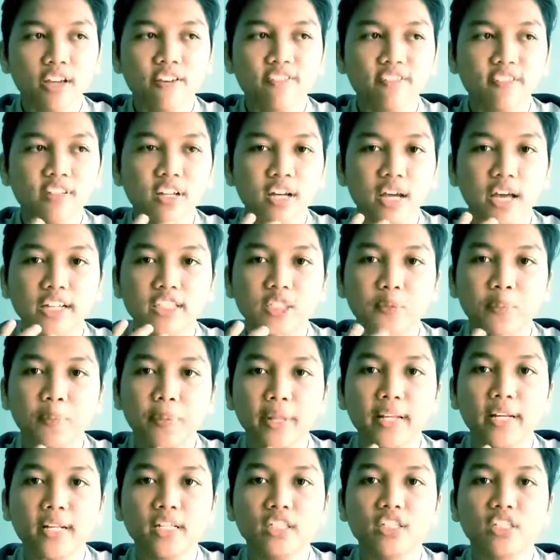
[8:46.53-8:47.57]
the
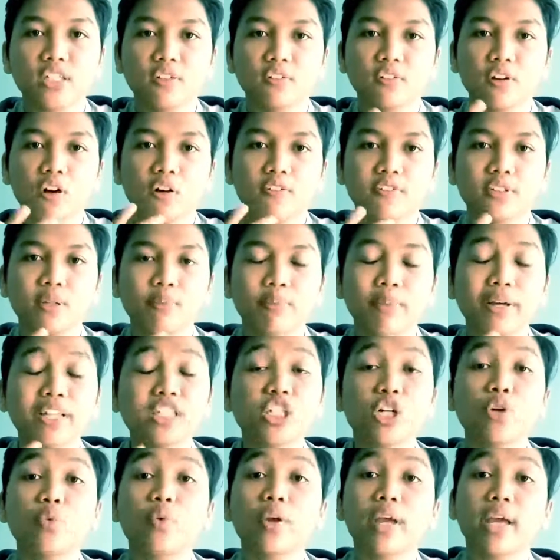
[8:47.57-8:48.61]
explanation of the
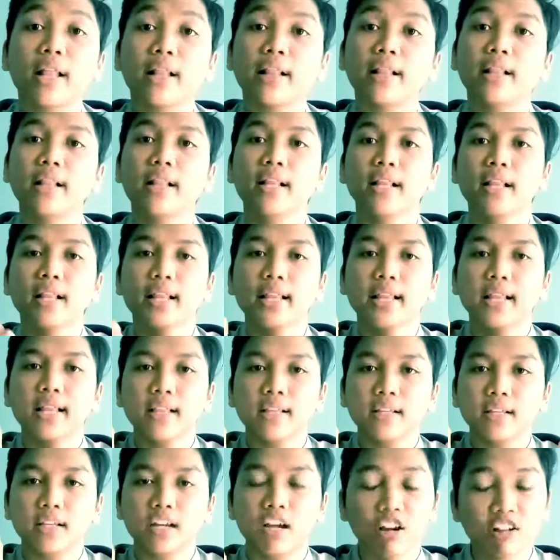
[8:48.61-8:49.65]
material
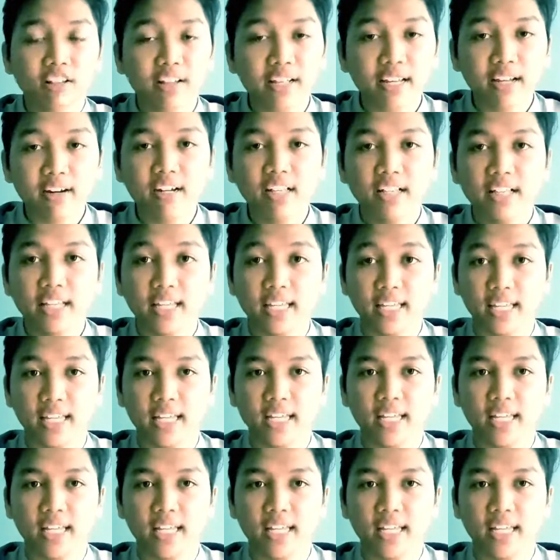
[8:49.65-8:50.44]
clearly.